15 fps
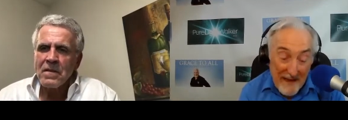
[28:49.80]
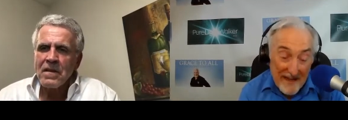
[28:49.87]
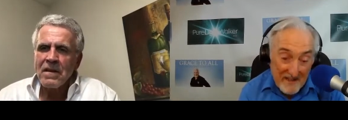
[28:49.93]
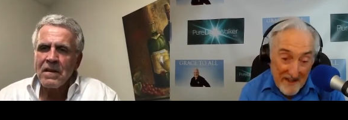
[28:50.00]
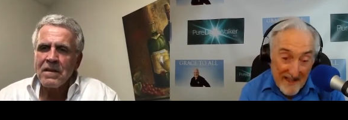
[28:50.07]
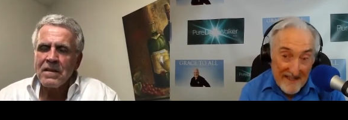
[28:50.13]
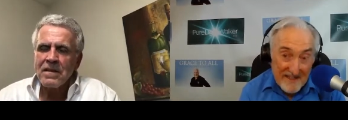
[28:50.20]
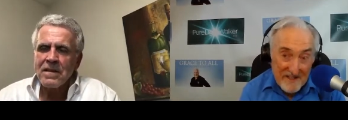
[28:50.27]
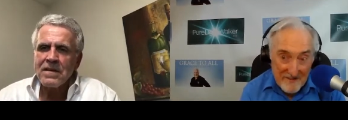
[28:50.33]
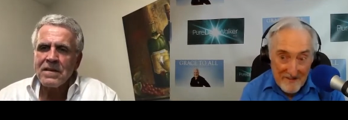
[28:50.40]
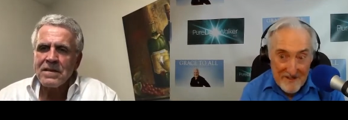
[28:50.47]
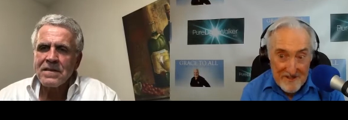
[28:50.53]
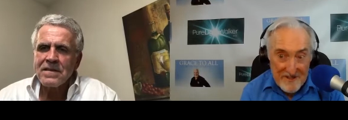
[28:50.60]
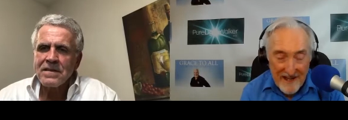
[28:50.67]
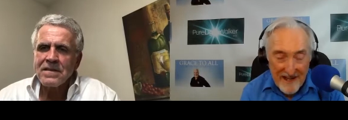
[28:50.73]
Speaker 1: imagination
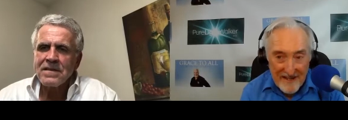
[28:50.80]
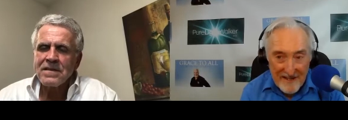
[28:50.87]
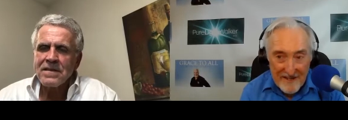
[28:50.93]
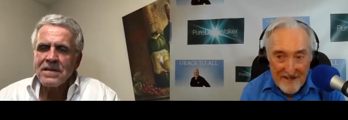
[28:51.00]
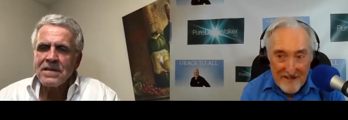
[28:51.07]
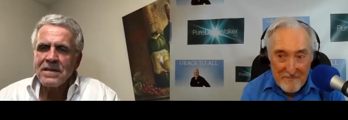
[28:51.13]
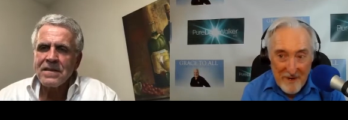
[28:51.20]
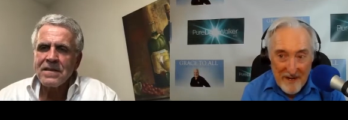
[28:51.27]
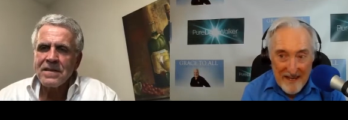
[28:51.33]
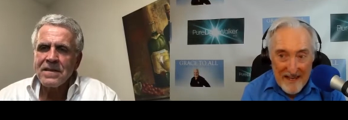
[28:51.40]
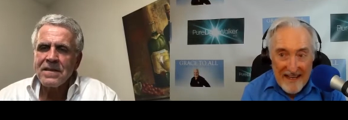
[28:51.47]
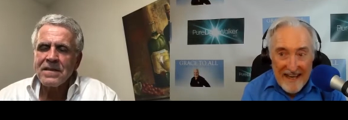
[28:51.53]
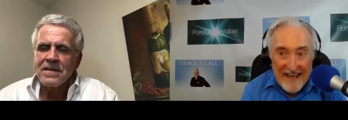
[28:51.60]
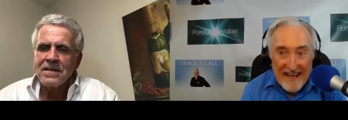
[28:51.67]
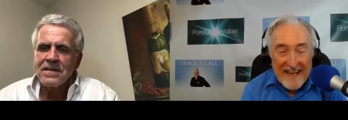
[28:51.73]
was not good, but
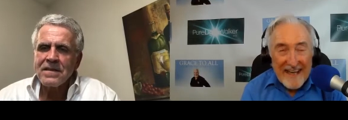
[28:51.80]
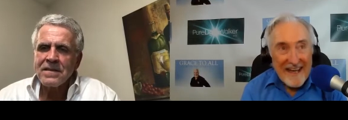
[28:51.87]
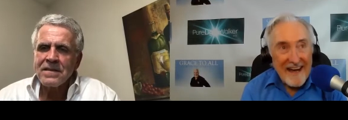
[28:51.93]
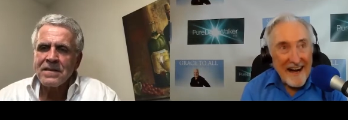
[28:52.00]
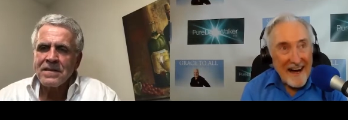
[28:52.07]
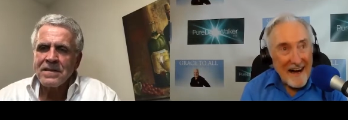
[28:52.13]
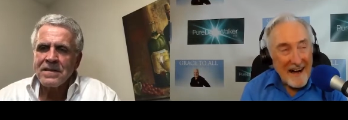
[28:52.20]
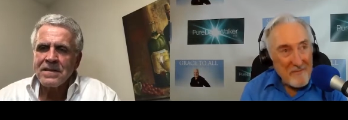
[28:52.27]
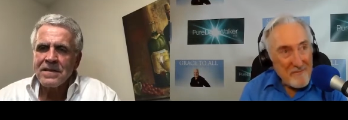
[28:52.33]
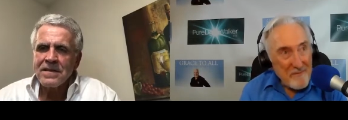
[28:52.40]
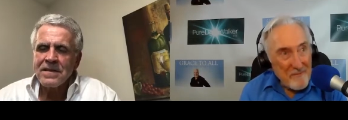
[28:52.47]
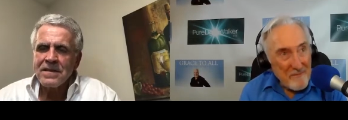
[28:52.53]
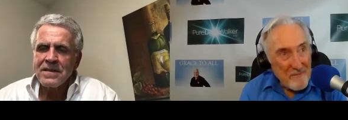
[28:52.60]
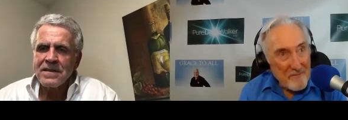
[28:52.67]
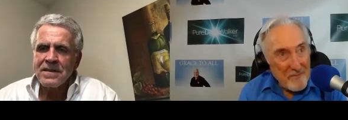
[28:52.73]
uh,
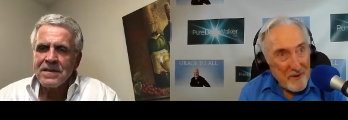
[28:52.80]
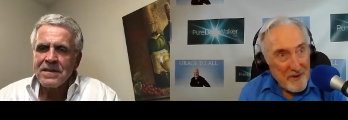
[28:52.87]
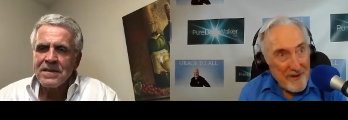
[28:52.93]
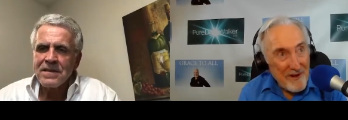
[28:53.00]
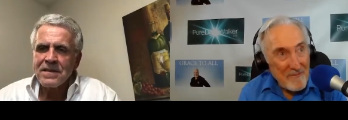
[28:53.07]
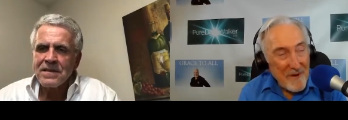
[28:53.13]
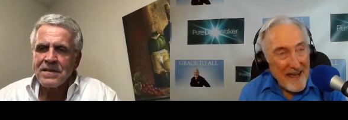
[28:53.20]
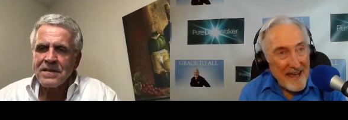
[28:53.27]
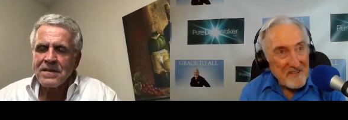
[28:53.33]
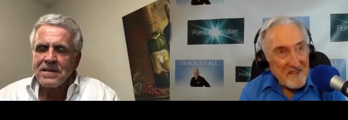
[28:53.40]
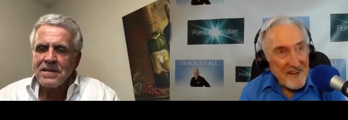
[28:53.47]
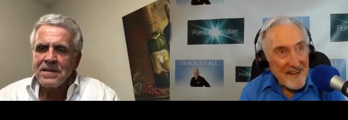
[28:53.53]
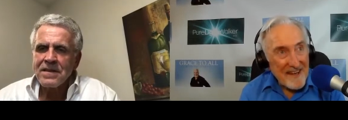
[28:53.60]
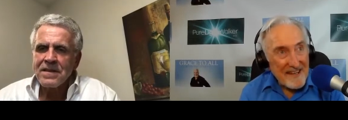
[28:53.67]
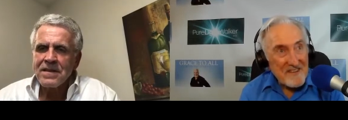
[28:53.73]
pure
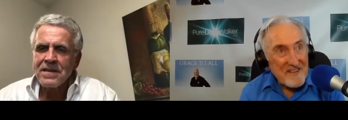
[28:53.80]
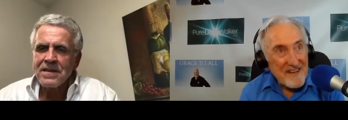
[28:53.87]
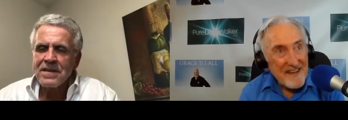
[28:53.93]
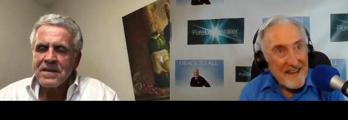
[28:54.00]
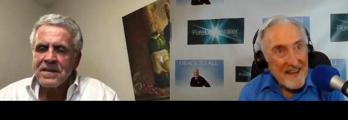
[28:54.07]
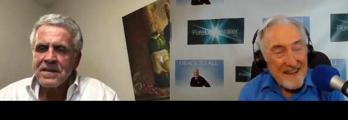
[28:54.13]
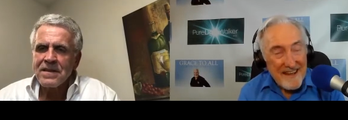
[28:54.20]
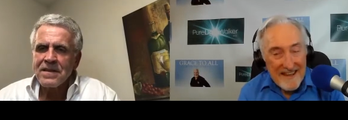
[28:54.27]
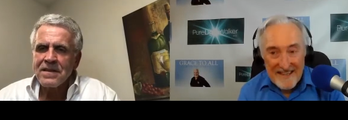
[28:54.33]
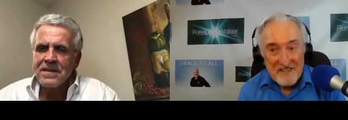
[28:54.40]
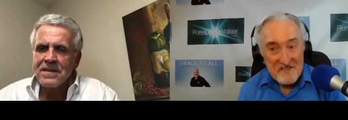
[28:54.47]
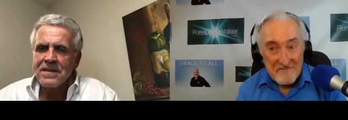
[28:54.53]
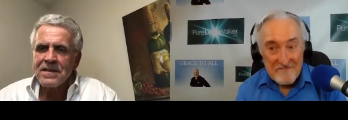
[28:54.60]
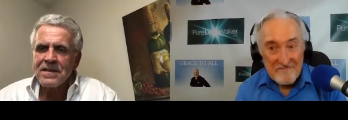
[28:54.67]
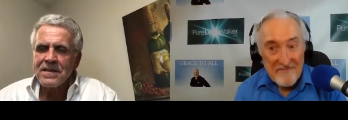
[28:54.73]
imagination
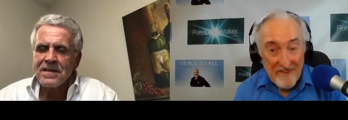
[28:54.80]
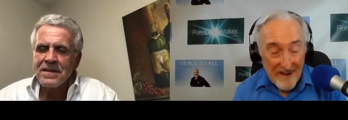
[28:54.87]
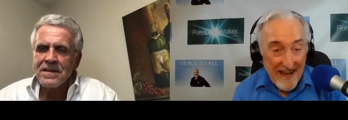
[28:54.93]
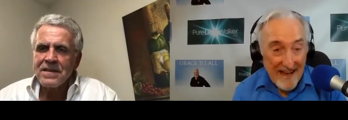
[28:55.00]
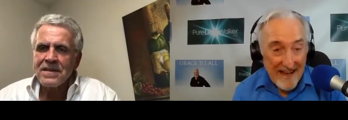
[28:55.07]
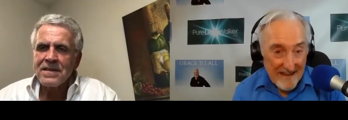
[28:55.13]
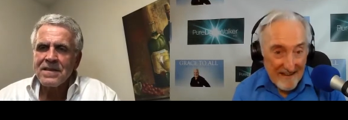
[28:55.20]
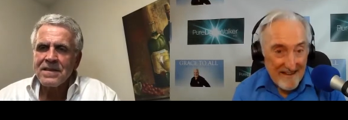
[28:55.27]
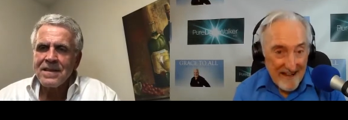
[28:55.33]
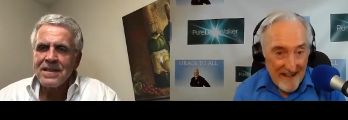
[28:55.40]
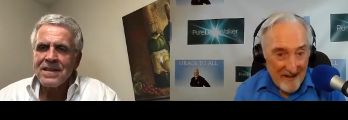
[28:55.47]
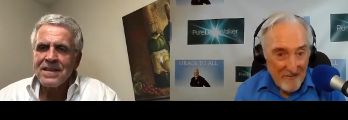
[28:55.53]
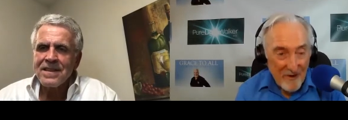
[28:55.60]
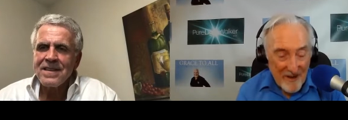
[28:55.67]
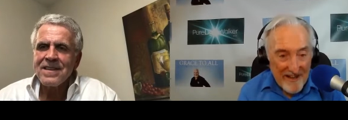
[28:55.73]
is light,
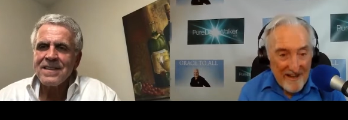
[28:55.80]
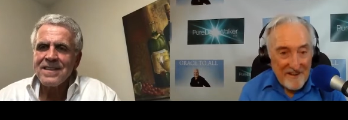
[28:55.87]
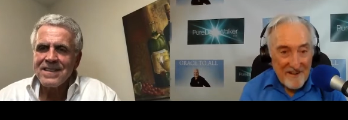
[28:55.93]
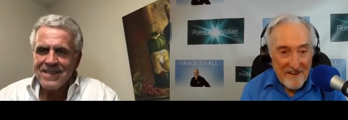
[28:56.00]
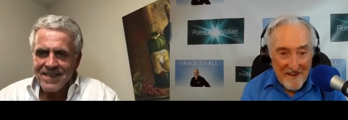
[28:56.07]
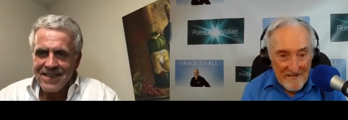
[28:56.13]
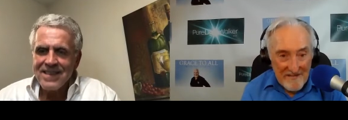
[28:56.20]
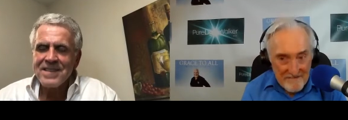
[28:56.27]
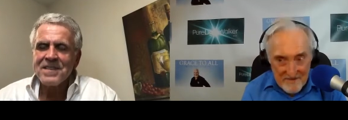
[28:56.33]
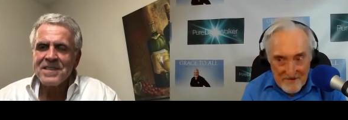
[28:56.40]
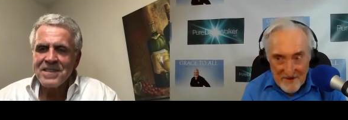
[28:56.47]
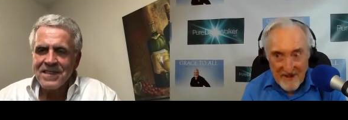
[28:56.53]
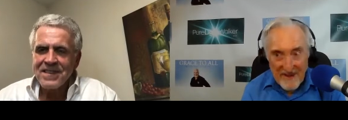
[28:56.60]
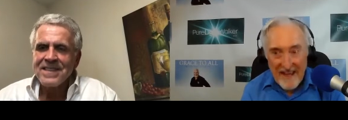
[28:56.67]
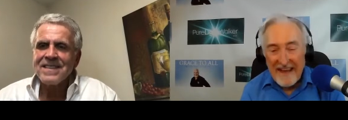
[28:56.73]
and it will lead you
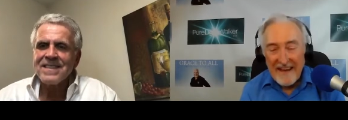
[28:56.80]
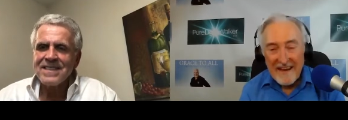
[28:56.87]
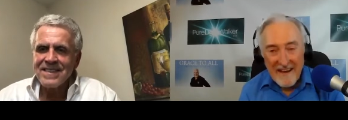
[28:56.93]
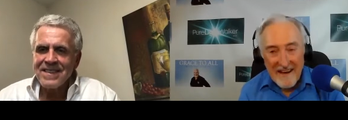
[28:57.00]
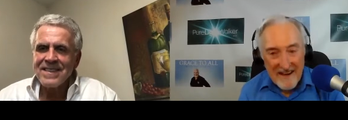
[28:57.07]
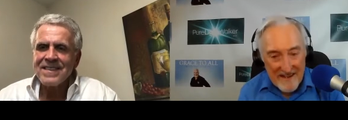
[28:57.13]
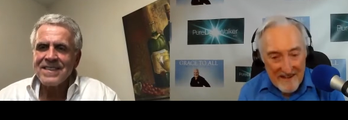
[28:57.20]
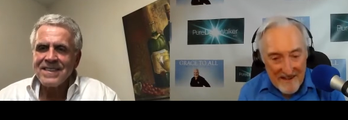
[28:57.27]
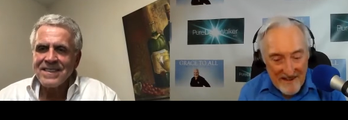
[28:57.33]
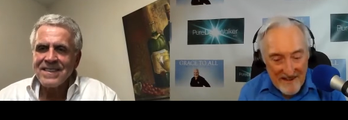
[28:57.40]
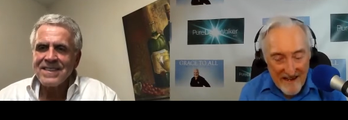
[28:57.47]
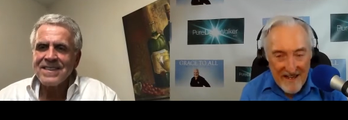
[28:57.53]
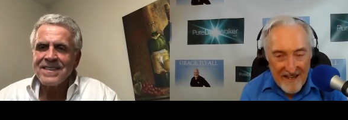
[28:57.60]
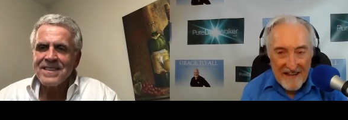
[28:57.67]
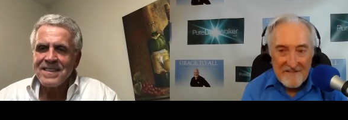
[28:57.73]
to light. It'll lead you
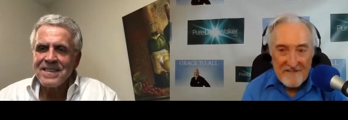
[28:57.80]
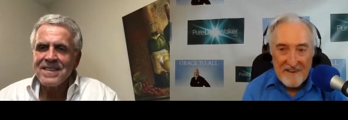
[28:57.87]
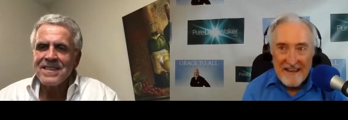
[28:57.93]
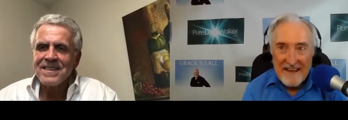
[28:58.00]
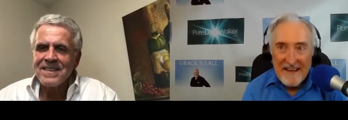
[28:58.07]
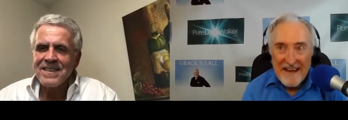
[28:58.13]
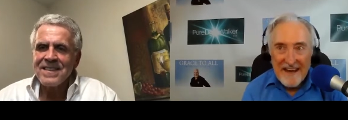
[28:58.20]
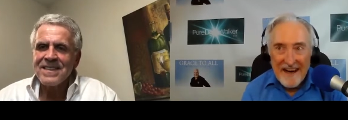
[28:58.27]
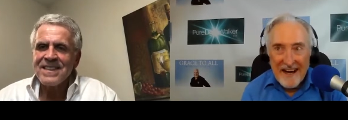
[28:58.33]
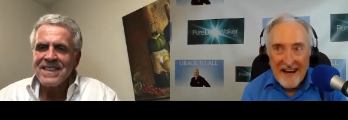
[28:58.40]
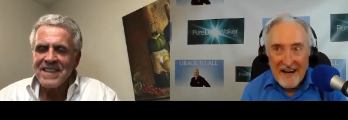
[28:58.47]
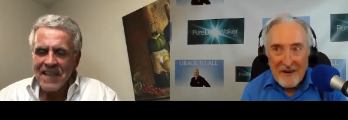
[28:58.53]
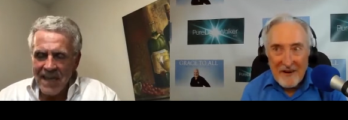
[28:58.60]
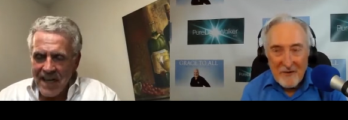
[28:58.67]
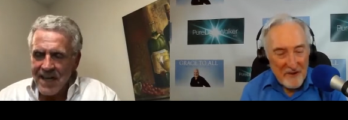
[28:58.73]
to love
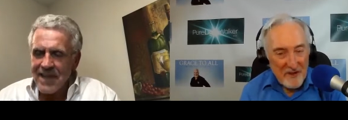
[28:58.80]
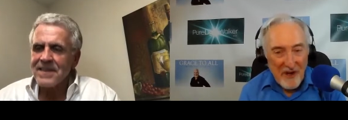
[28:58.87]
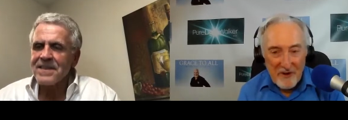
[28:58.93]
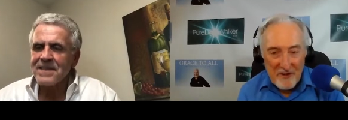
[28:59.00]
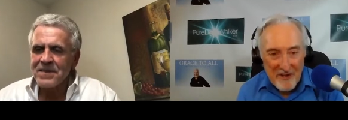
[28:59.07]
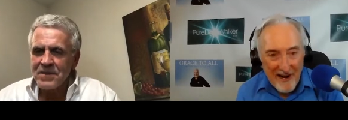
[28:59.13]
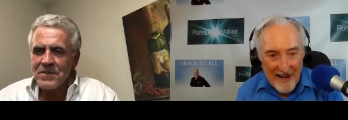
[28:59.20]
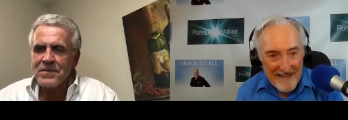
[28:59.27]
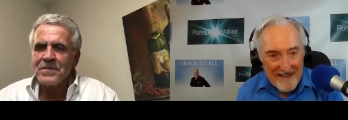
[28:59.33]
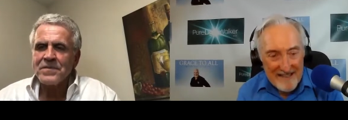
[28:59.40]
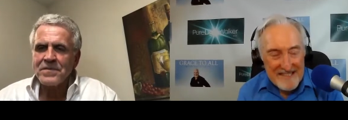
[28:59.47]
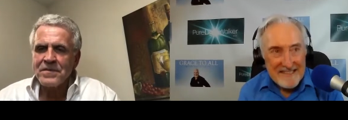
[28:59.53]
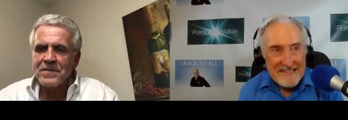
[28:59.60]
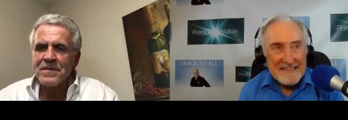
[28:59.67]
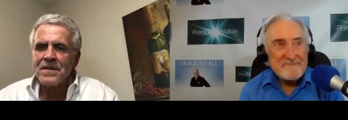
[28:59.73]
uh, yes. with no
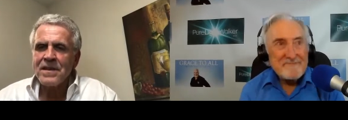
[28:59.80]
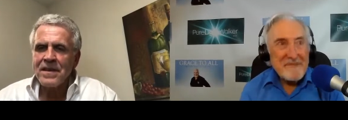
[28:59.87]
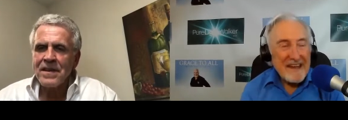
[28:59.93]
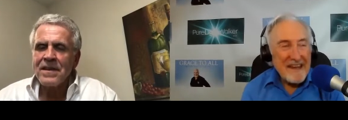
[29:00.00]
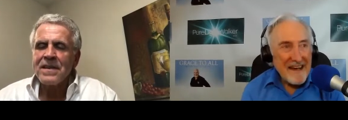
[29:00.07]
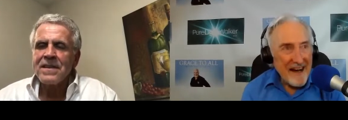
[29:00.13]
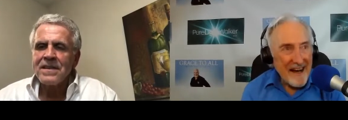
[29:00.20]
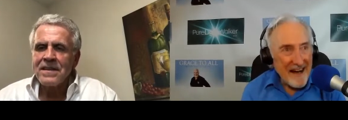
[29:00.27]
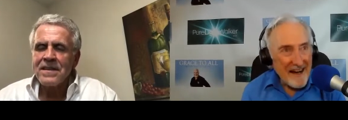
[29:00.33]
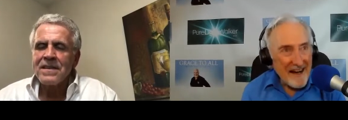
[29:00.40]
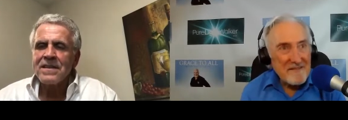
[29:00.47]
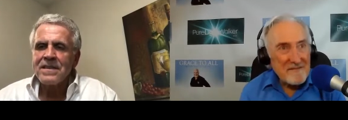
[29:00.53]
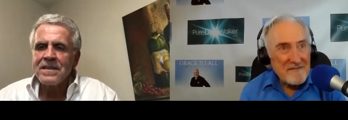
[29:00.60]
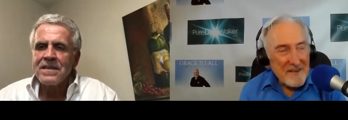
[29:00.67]
darkness. Uh,